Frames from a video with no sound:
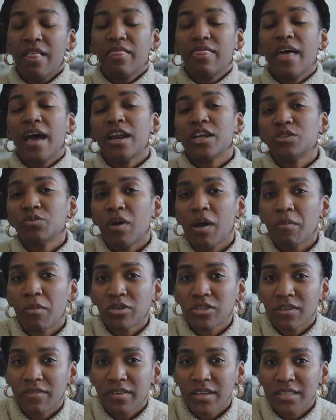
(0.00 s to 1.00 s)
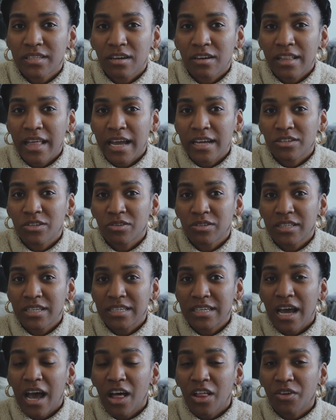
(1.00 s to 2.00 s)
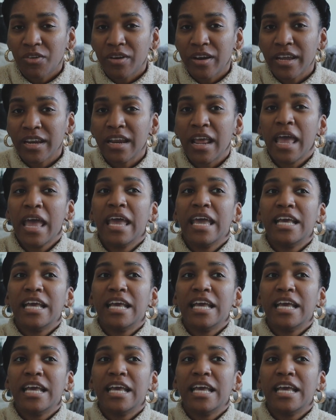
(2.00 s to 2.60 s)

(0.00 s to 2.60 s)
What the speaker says: That is why most of us are lactose intolerant.